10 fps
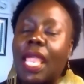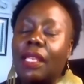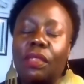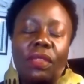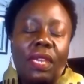
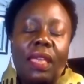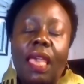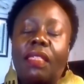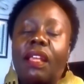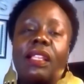anything
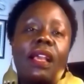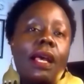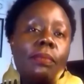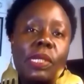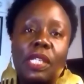that
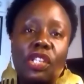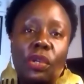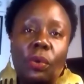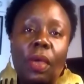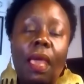comes in
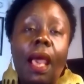you.